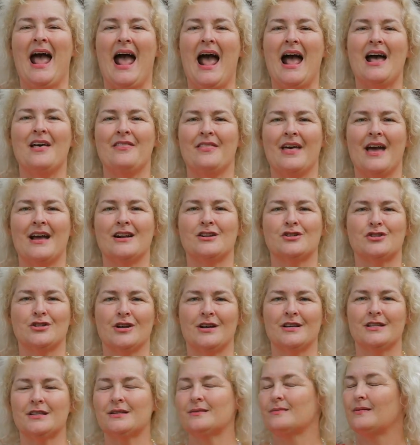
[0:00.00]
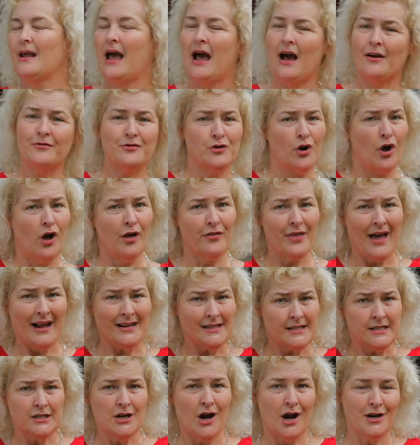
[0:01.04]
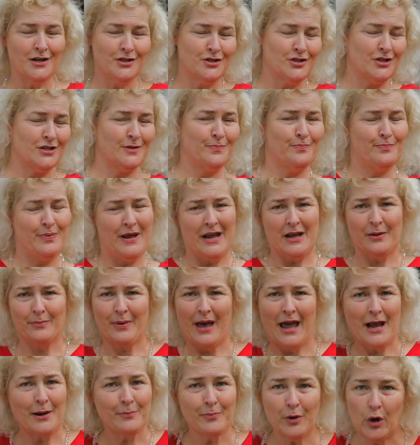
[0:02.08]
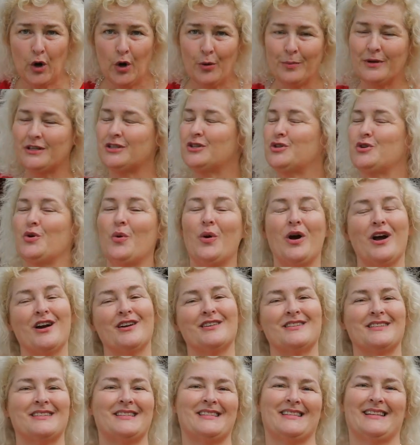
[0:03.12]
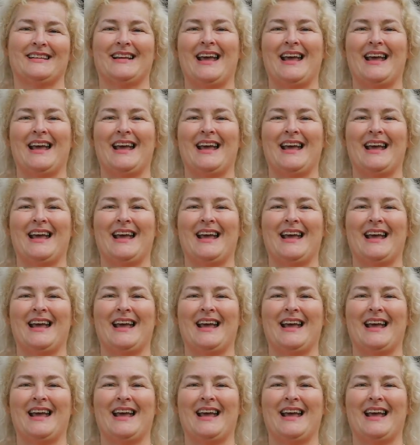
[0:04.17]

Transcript: And then just after all that's done, it's just bing, bang, boom, it's yours.